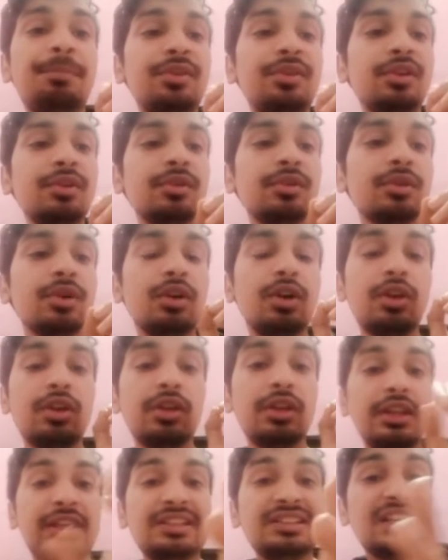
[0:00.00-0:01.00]
you
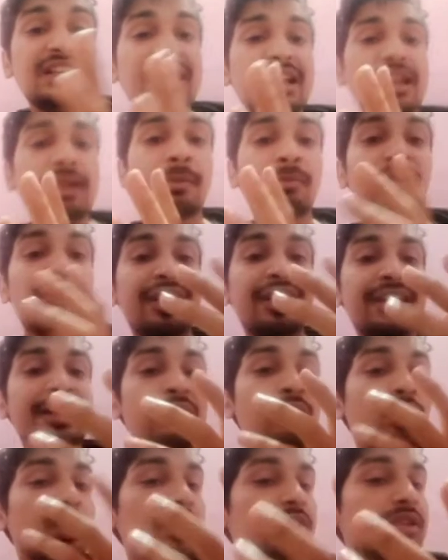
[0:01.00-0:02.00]
easily
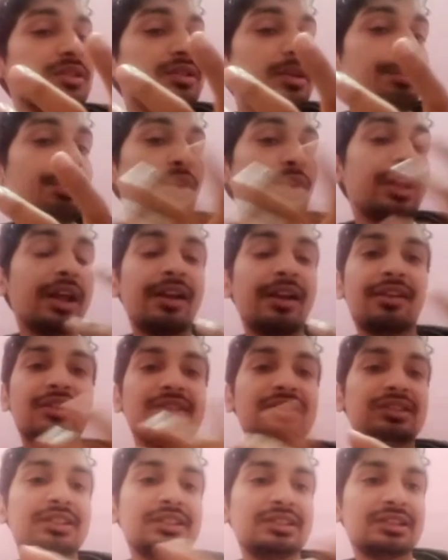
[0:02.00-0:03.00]
finding what the support and
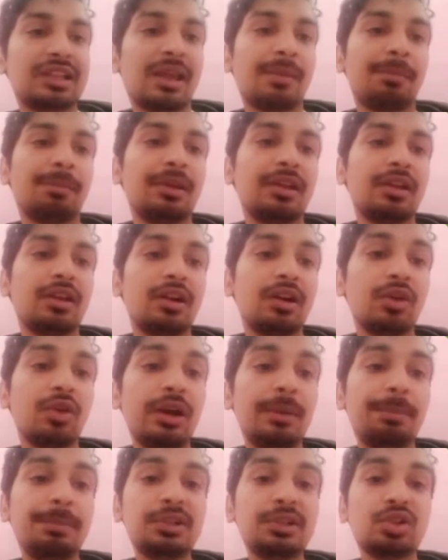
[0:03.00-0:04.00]
resistance can be. Now
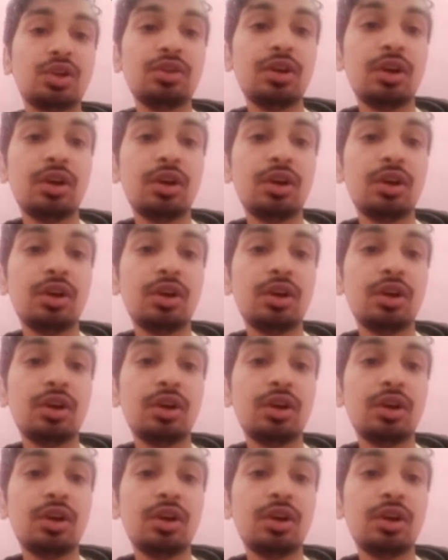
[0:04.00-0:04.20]
let me show you a